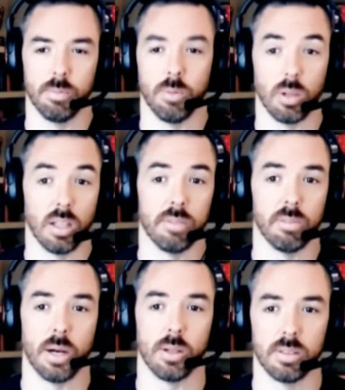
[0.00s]
or love
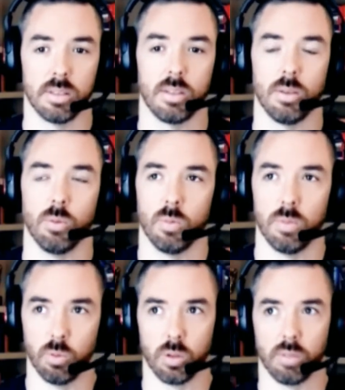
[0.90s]
about
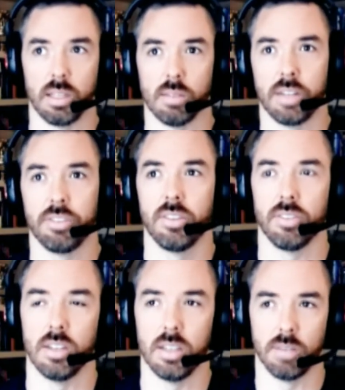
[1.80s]
the world of League of Legends
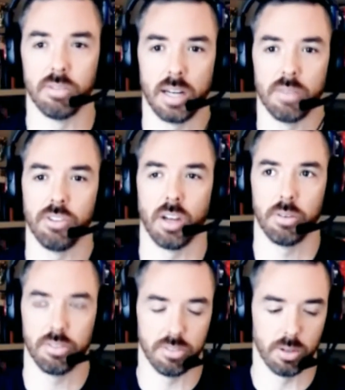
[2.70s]
in a variety of different
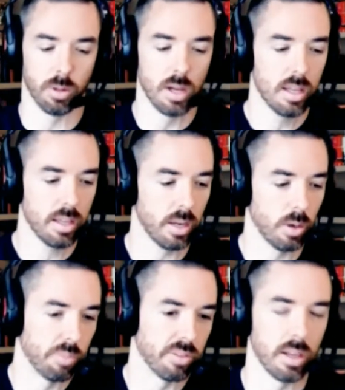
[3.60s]
genres. And so,
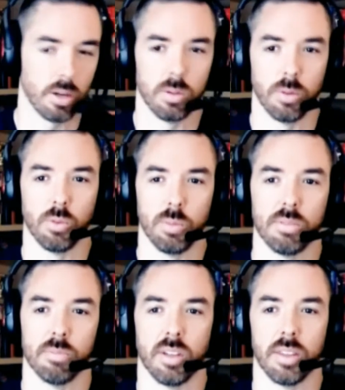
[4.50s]
hopefully those will be
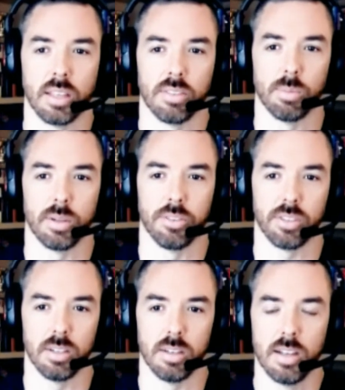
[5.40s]
some fun things that players
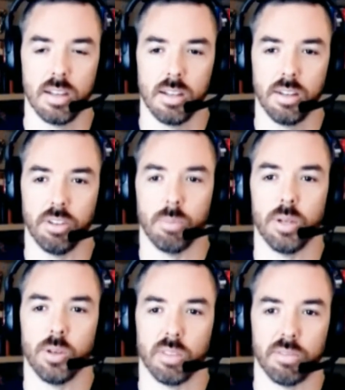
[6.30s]
can jump
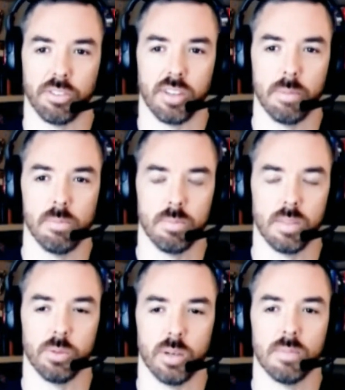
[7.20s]
into for the first time
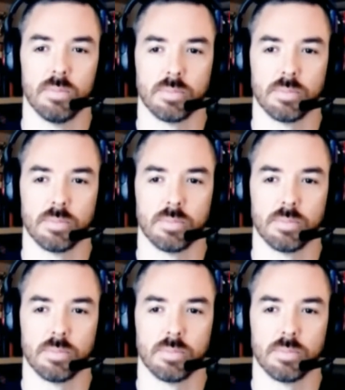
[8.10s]
as well.